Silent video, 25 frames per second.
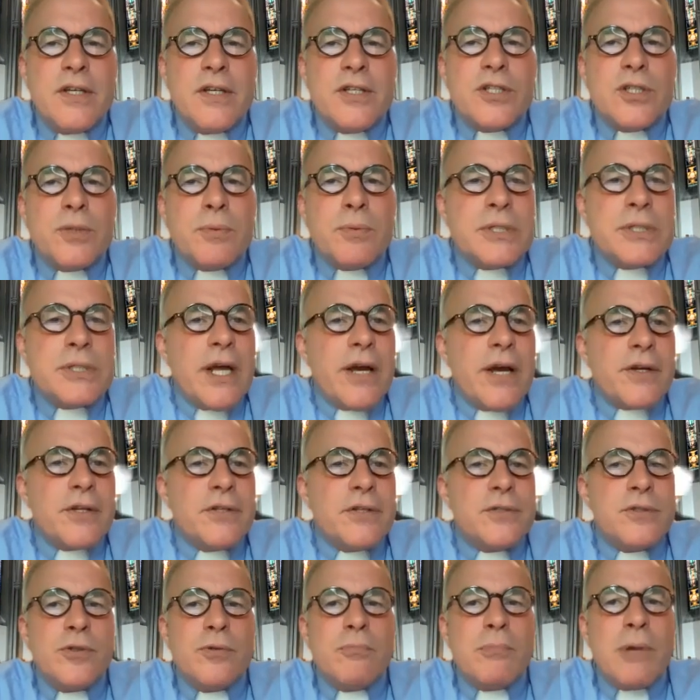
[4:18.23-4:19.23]
She was now
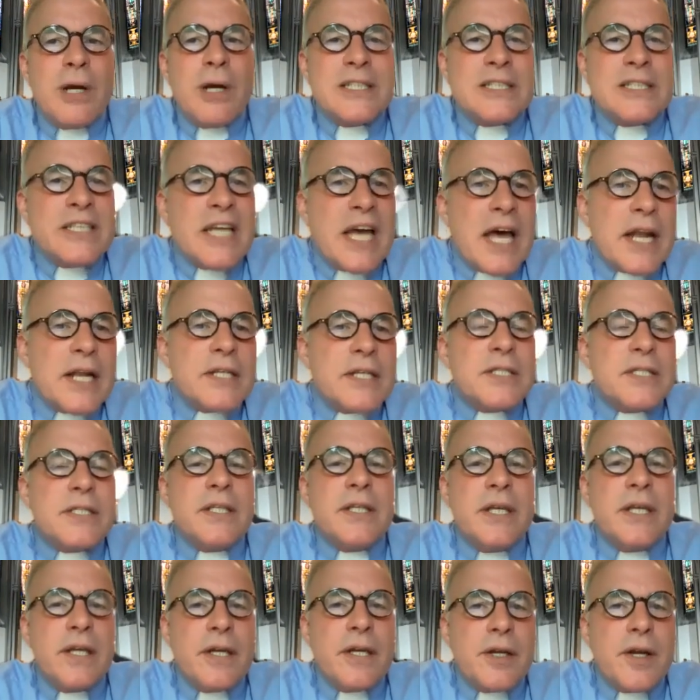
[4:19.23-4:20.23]
consumed by status
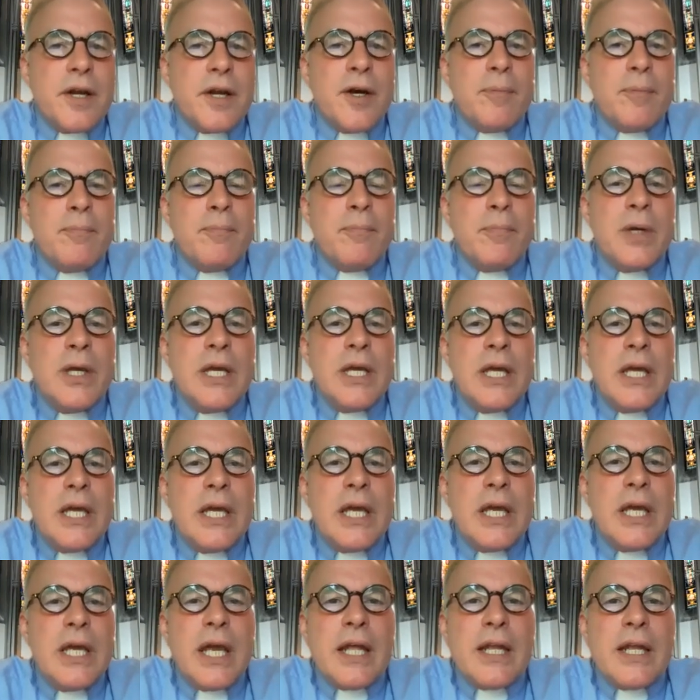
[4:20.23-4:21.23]
and income
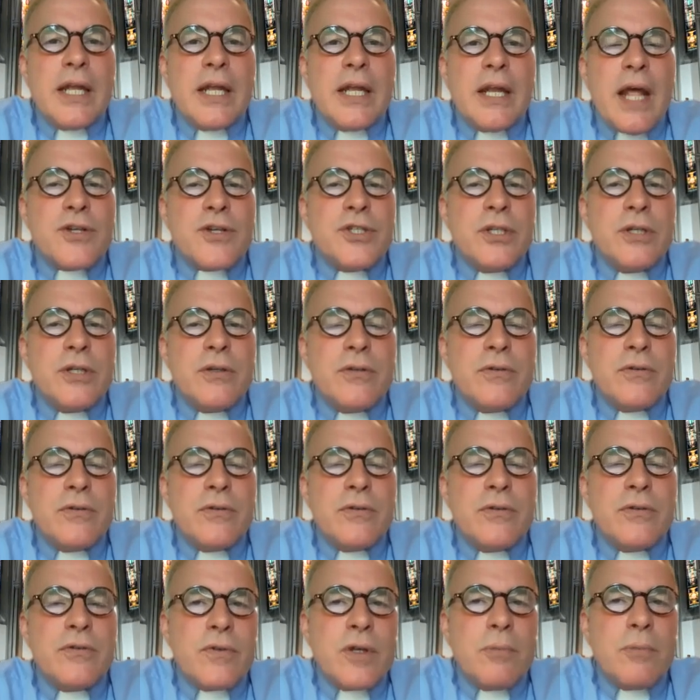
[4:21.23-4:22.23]
and how she
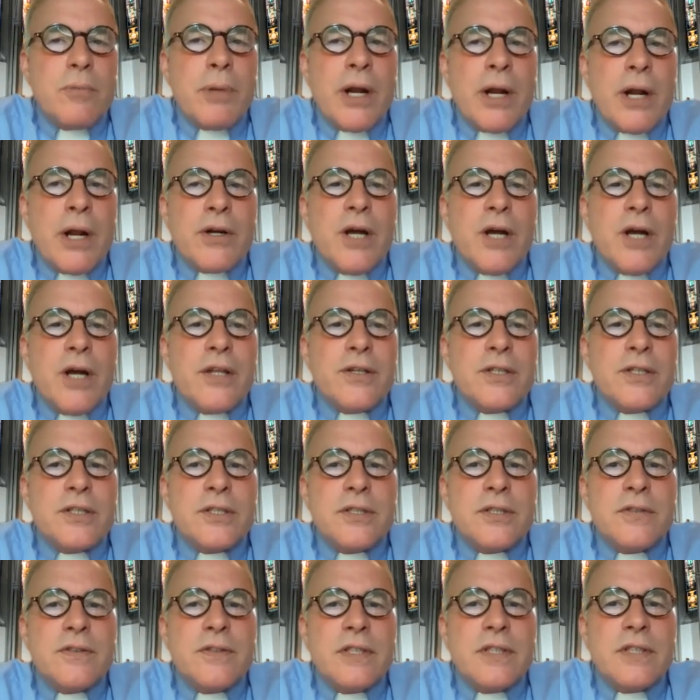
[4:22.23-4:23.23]
compared to
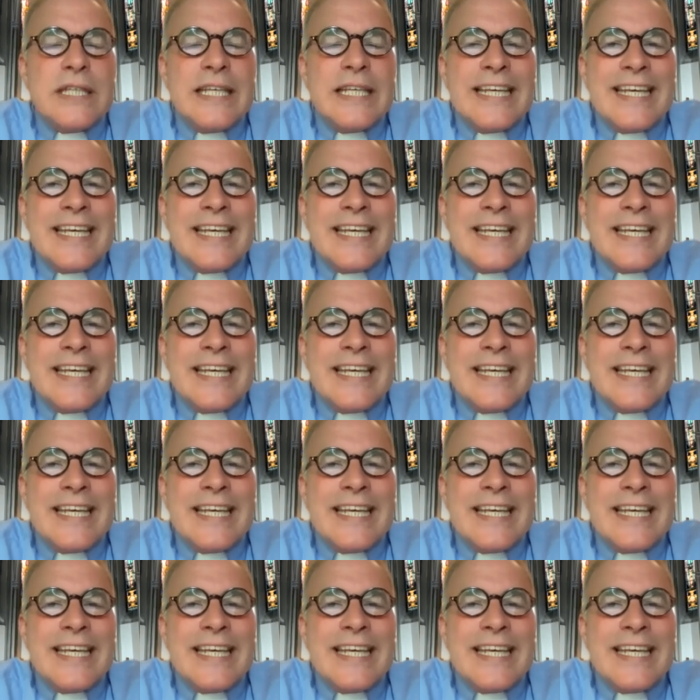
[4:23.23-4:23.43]
others.